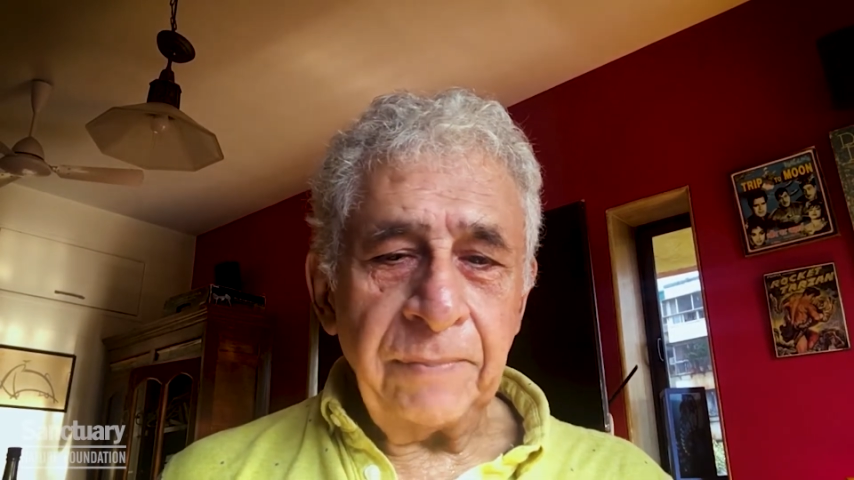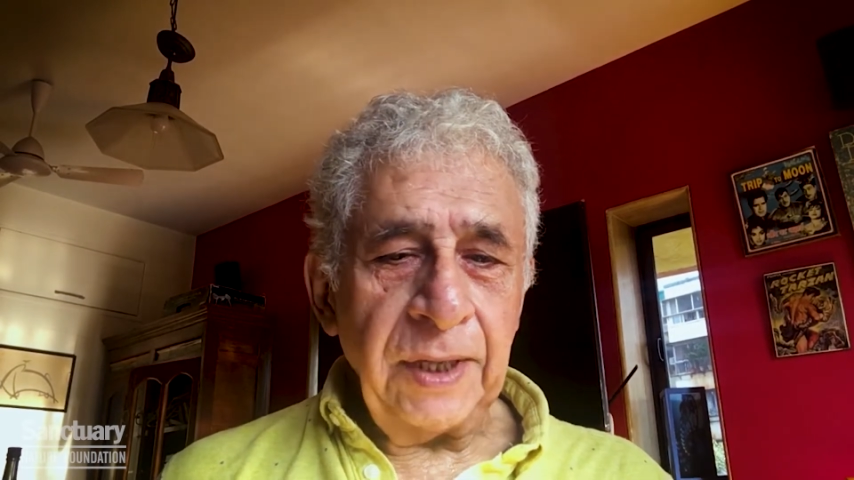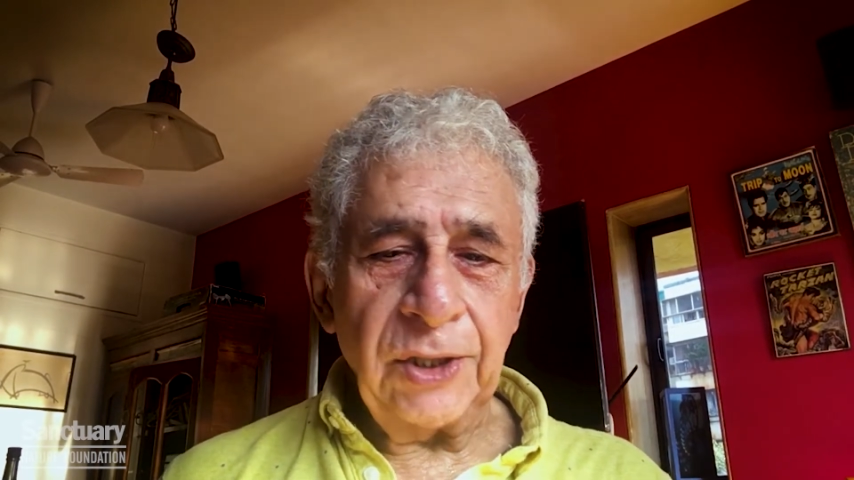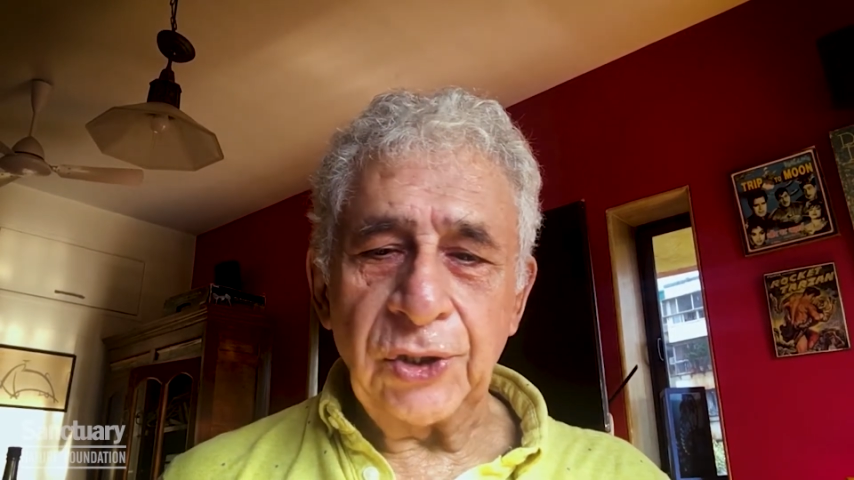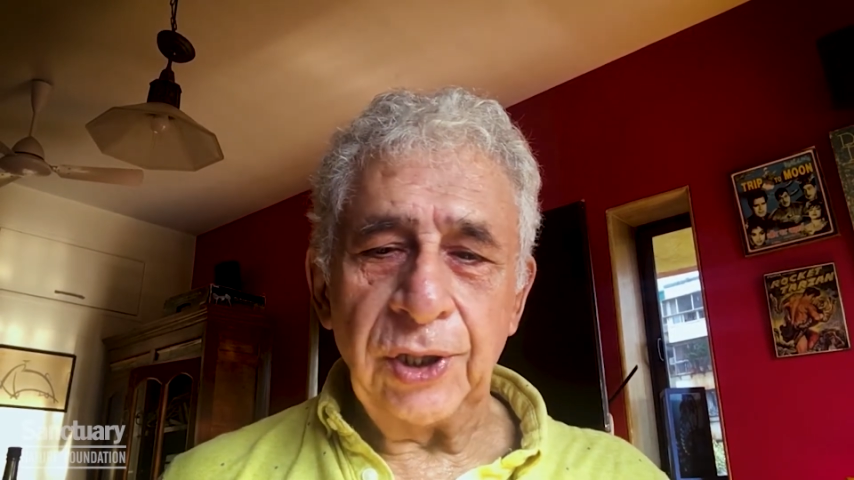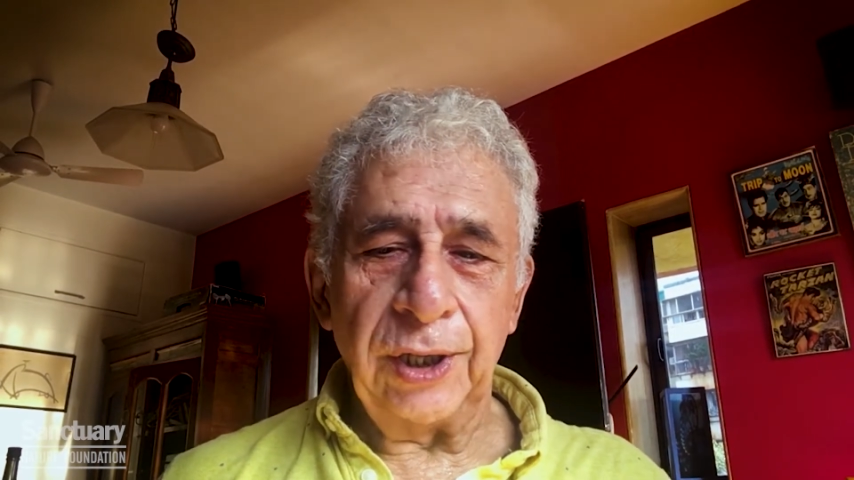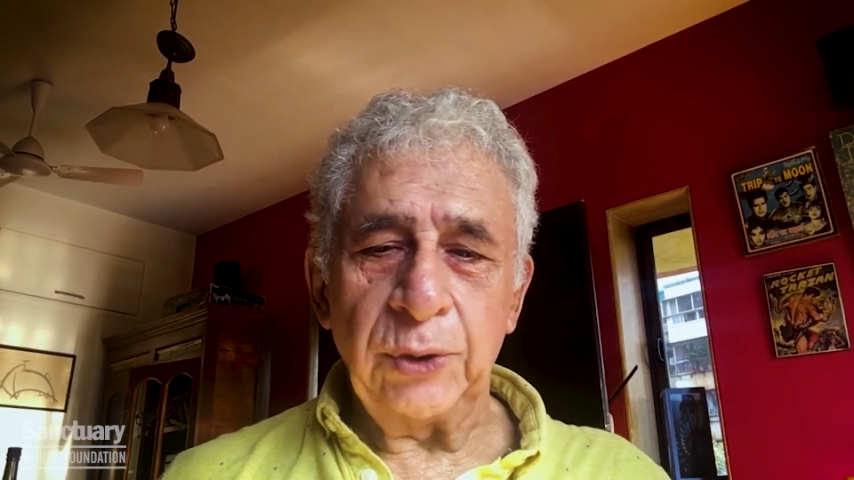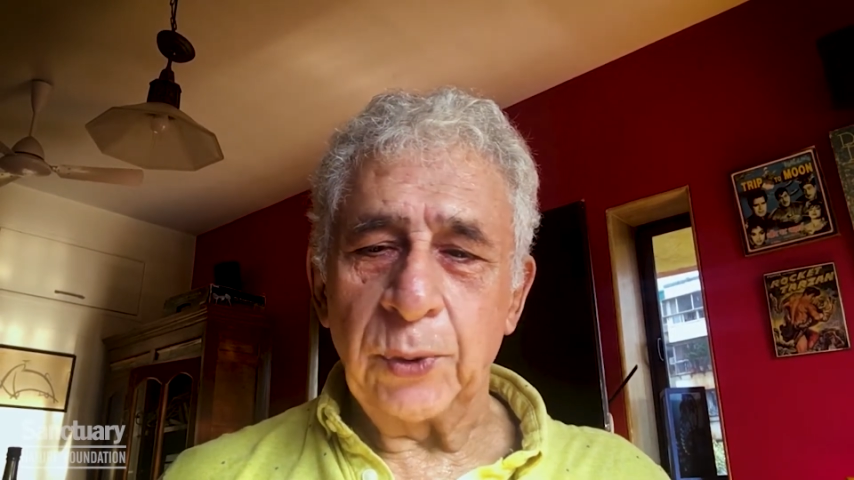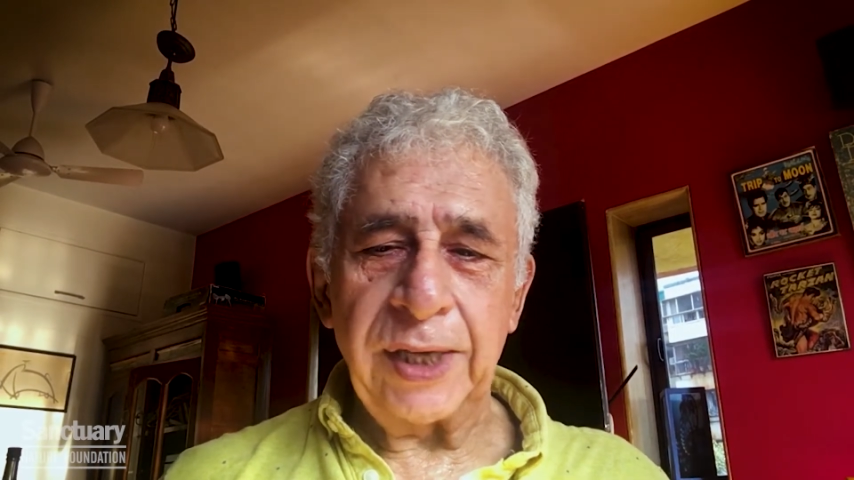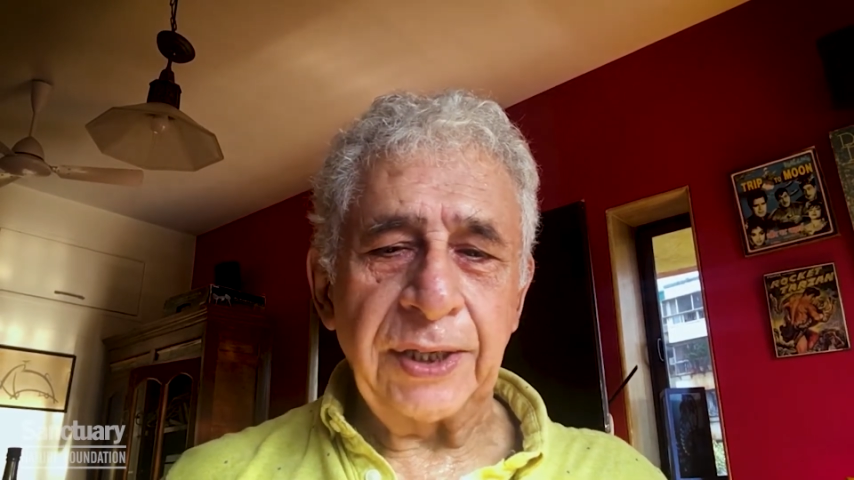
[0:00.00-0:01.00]
His
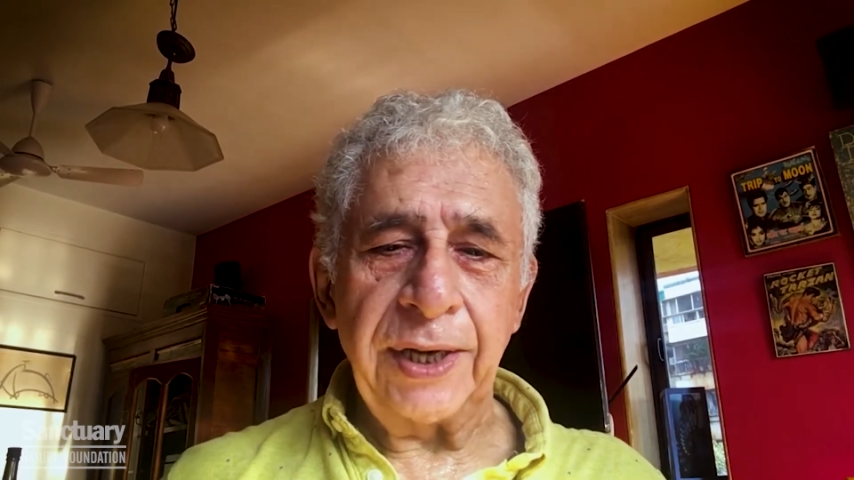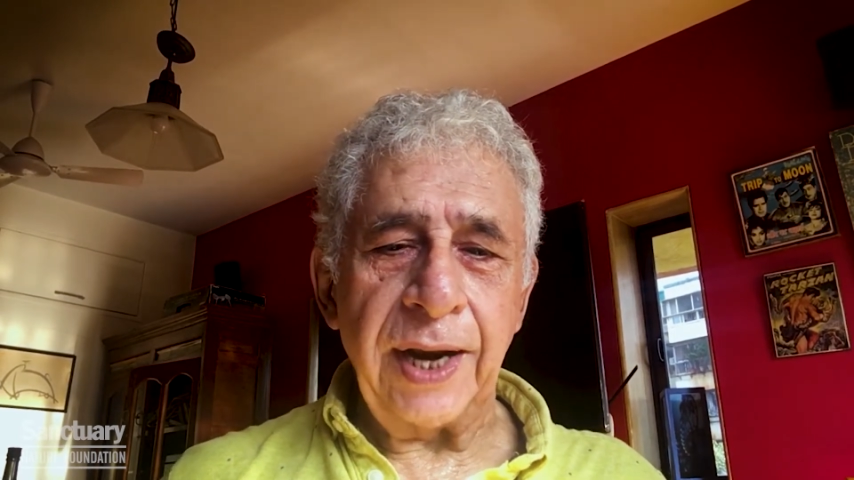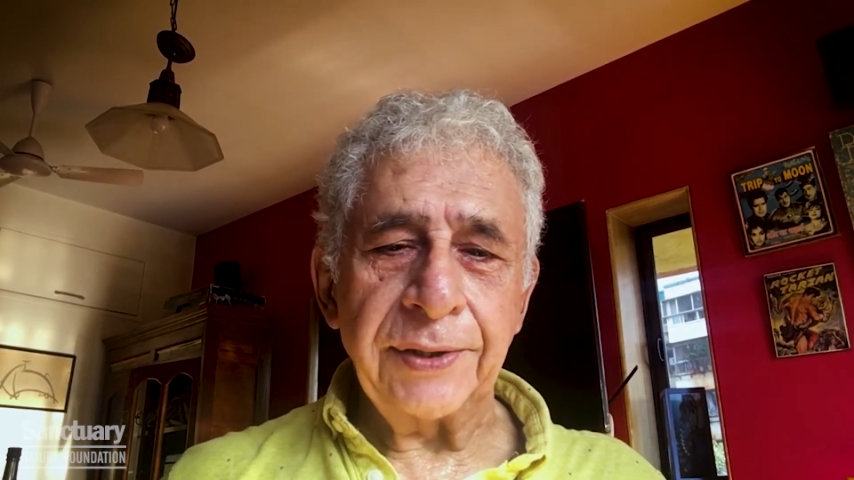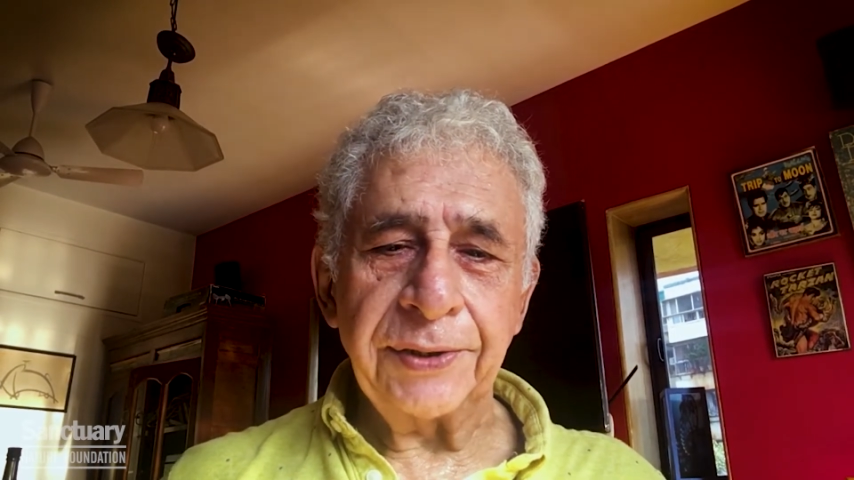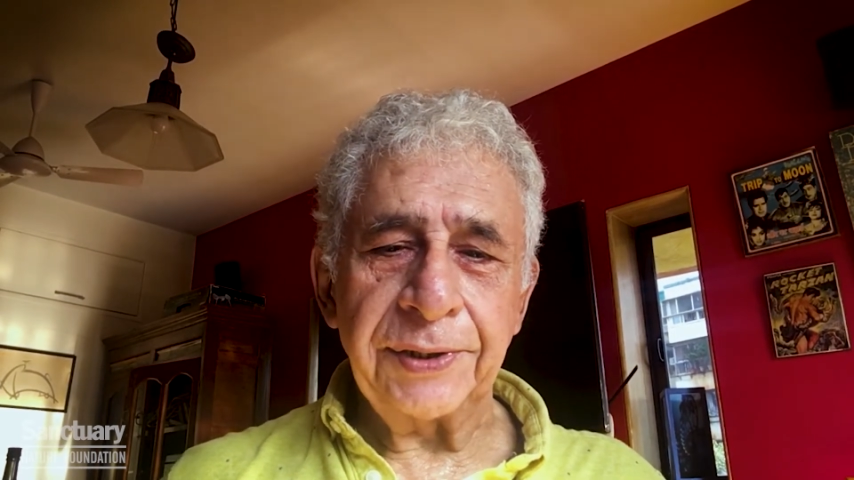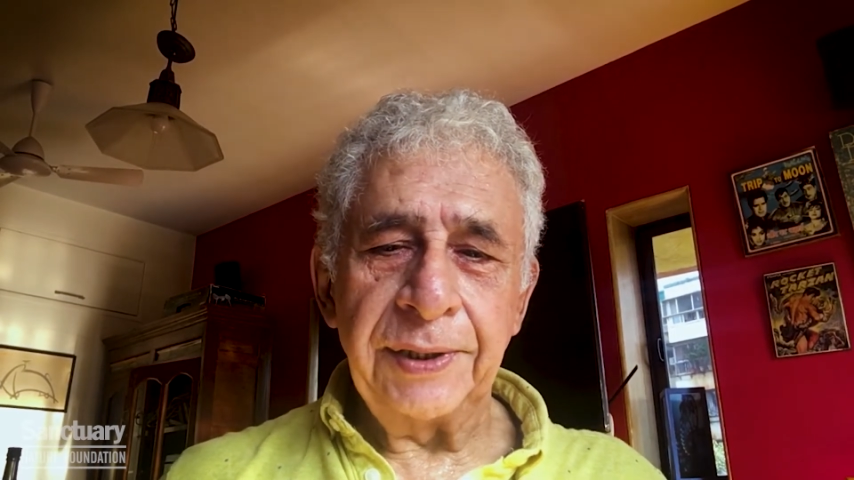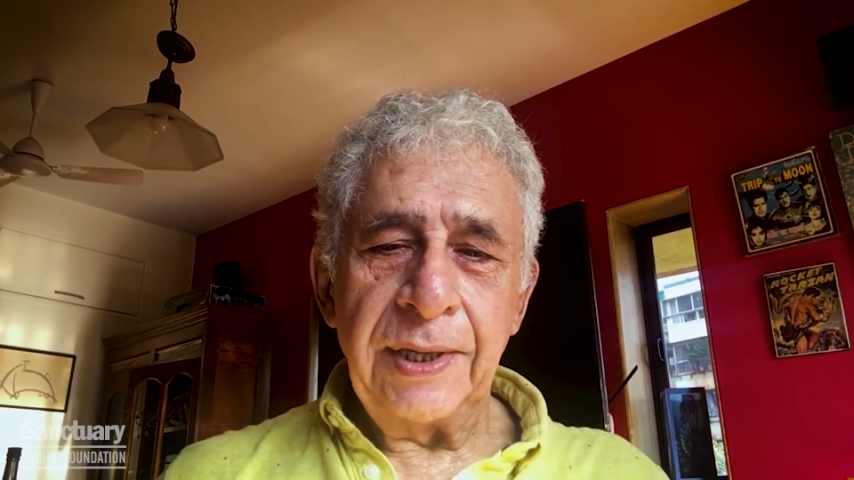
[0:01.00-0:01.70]
search was at an end.